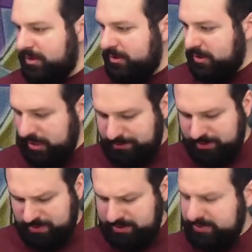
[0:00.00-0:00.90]
I mean,
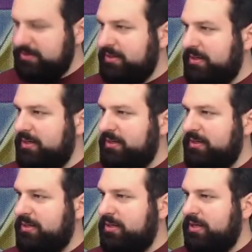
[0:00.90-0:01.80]
and
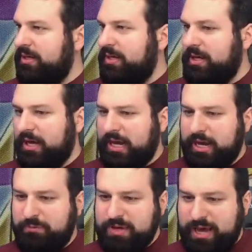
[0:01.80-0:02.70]

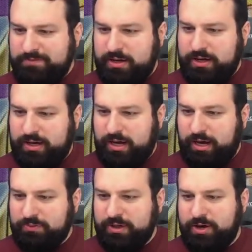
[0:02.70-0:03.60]
we have I
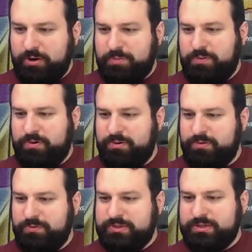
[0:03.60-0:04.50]
really hope,
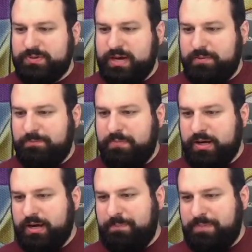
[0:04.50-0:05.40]
since we got
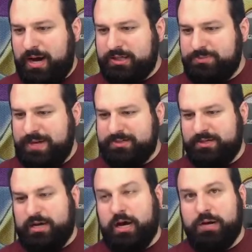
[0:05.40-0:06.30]
a box based on
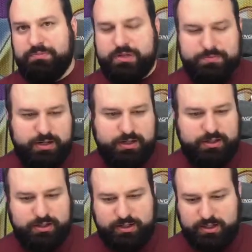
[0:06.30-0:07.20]
Omnimon,
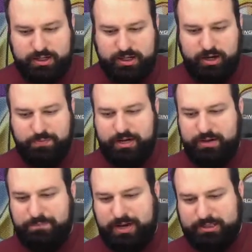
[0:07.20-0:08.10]
I hope we get a
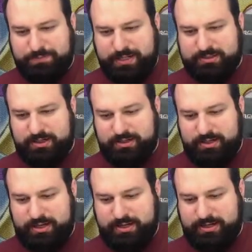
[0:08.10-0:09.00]
box based on
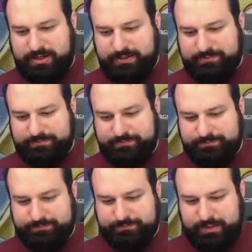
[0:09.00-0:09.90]
the
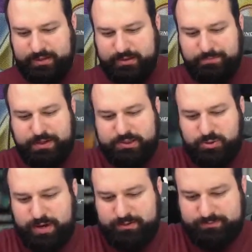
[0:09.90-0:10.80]
Olympic
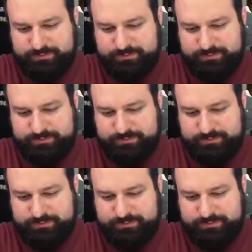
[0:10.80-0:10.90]
12.